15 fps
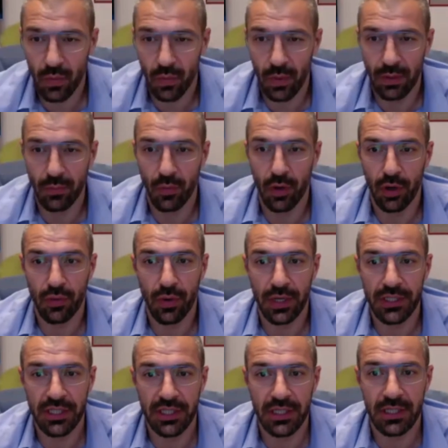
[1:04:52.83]
One more
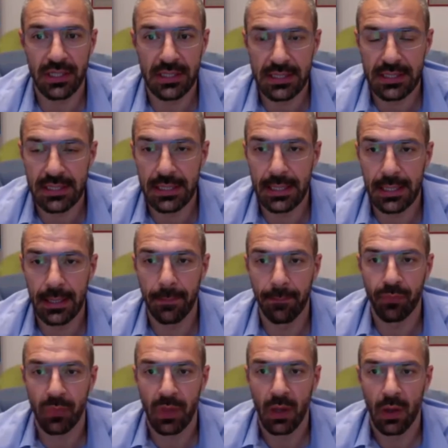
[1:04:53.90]
question is,
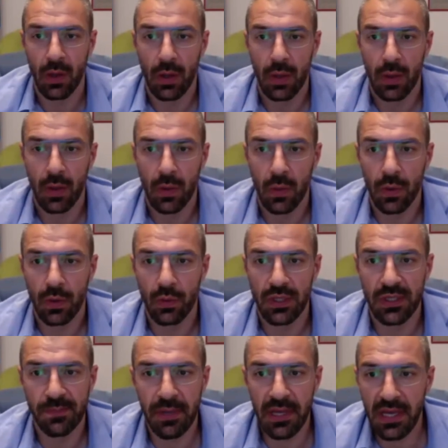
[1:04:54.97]
when we
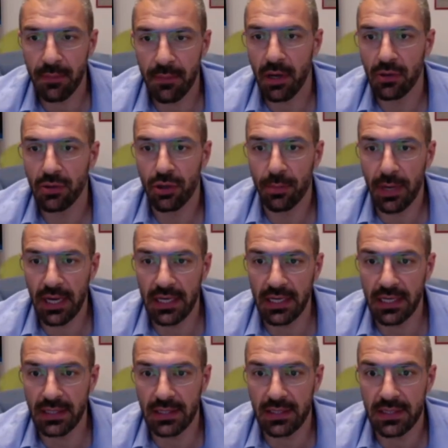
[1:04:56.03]
speak about
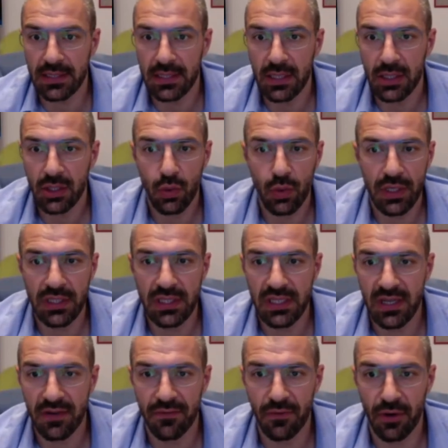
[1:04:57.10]
Romanians, do we
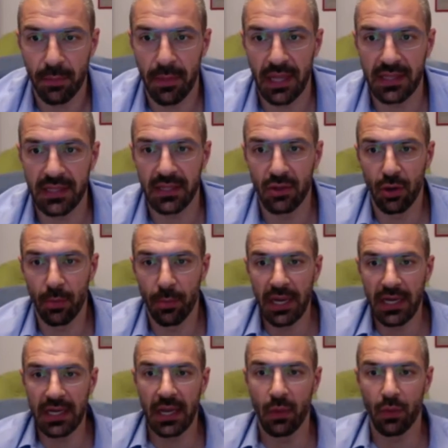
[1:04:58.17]
see a fragmented
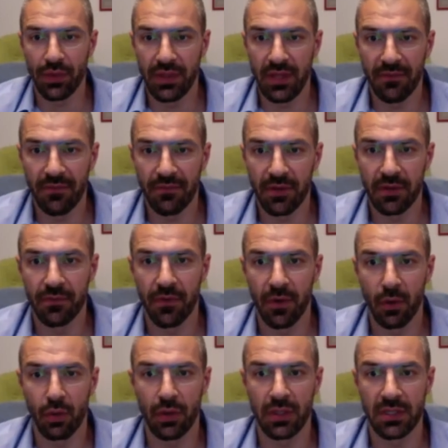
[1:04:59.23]
Romania with different
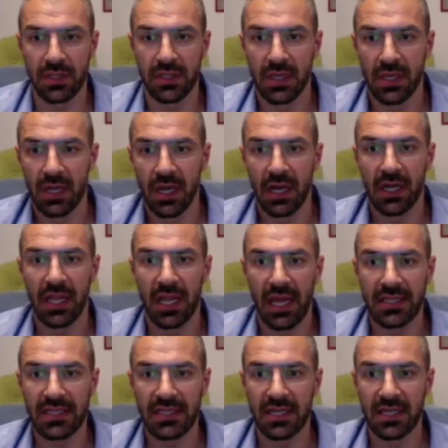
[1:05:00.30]
focus, a
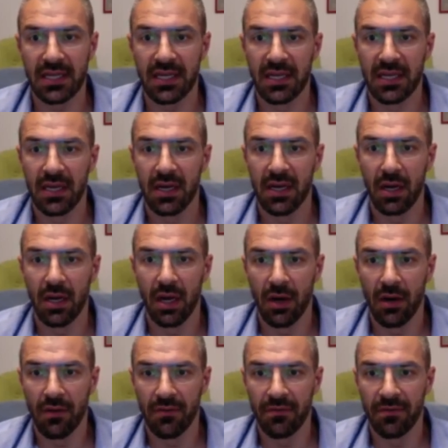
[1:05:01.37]
cluster
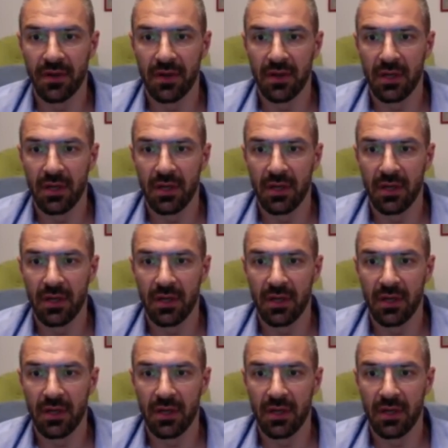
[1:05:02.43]
of